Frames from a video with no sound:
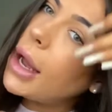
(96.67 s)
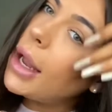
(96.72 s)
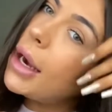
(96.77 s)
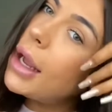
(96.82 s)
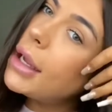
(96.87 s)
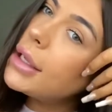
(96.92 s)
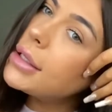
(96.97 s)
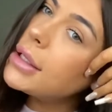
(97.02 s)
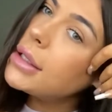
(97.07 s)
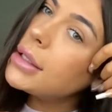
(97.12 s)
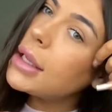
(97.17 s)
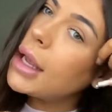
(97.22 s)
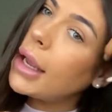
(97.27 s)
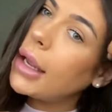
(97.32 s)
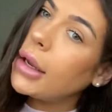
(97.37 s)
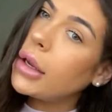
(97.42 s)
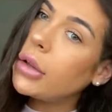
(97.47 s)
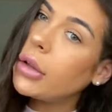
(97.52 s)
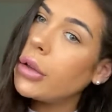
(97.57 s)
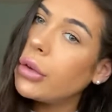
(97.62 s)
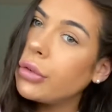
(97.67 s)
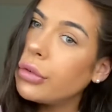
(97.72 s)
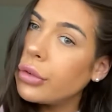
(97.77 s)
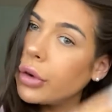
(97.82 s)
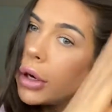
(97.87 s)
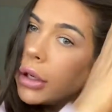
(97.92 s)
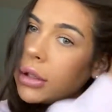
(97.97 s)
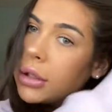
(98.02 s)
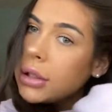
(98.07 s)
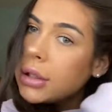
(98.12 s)
I like to take the
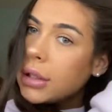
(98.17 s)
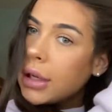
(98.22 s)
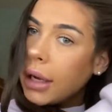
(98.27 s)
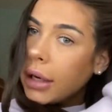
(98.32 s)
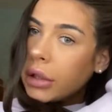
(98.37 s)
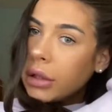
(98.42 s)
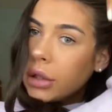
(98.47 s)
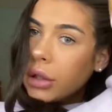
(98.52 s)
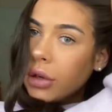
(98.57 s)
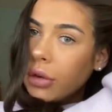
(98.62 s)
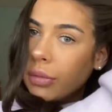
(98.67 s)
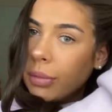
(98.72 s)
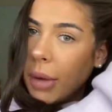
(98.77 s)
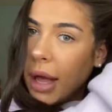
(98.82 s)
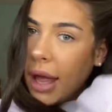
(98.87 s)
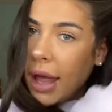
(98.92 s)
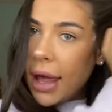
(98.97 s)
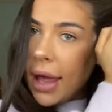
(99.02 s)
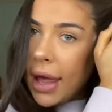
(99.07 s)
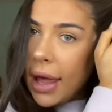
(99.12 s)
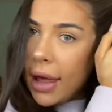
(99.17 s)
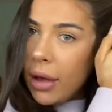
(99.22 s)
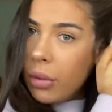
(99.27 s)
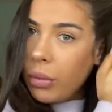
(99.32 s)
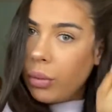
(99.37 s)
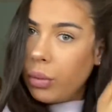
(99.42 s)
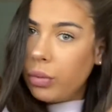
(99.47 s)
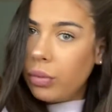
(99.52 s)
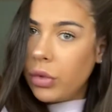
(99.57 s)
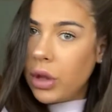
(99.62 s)
front section of my hair
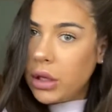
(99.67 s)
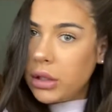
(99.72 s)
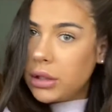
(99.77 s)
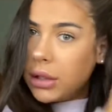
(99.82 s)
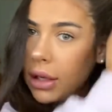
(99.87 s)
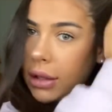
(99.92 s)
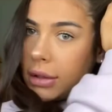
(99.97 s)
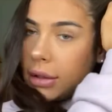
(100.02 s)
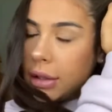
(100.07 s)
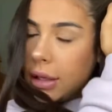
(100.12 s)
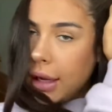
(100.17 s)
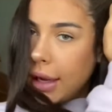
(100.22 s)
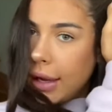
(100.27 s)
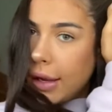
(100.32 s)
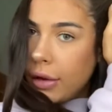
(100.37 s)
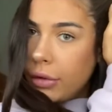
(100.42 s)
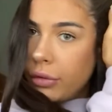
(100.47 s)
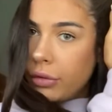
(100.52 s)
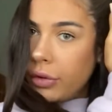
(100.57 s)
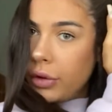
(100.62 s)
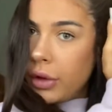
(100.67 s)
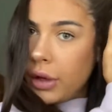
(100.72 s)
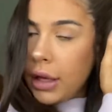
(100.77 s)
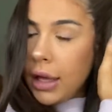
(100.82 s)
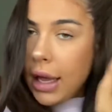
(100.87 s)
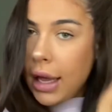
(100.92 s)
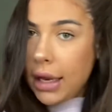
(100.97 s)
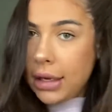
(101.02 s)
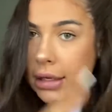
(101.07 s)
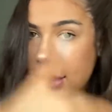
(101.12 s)
that doesn't have
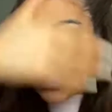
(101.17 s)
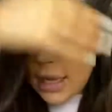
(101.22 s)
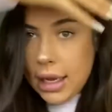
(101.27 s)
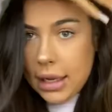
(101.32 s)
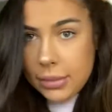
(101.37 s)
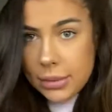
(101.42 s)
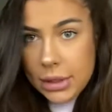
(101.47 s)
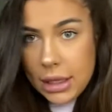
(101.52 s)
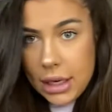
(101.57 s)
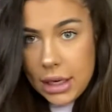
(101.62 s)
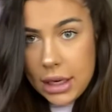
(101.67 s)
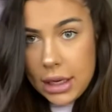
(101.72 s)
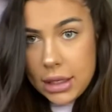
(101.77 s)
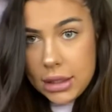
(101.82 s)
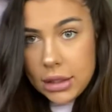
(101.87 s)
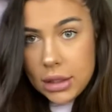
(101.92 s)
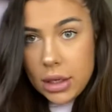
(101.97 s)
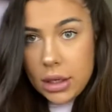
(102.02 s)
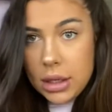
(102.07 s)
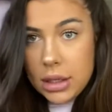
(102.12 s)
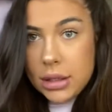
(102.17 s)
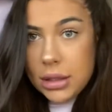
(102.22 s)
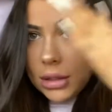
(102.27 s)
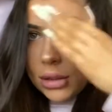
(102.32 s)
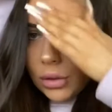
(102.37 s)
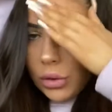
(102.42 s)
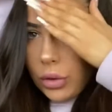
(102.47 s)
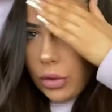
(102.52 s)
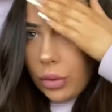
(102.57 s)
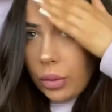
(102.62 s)
any tapes in it, so this
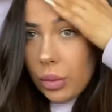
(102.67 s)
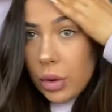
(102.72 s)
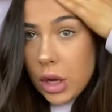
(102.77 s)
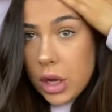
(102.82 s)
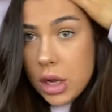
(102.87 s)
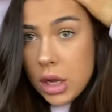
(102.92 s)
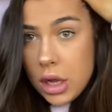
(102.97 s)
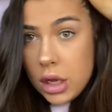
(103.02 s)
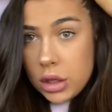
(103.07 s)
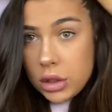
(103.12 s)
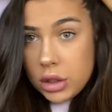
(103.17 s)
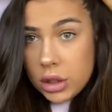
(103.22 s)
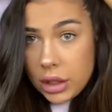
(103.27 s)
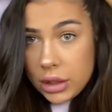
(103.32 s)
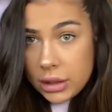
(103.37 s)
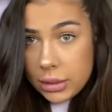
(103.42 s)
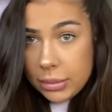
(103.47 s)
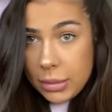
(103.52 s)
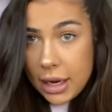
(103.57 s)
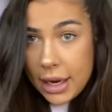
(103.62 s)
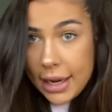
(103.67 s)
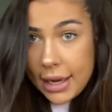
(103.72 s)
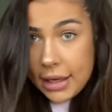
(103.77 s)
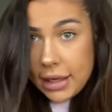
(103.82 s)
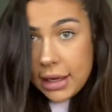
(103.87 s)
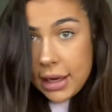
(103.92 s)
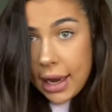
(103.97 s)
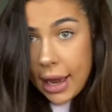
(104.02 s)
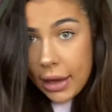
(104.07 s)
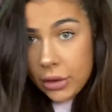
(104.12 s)
is all just my
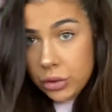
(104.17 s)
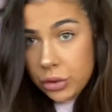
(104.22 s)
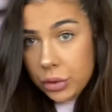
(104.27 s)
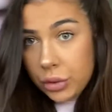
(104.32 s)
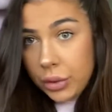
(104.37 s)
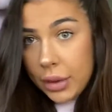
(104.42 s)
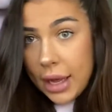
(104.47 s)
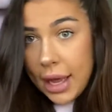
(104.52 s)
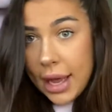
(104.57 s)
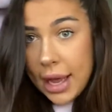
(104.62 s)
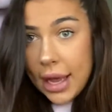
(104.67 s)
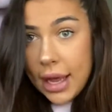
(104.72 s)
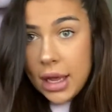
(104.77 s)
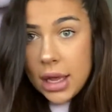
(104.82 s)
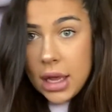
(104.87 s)
natural hair,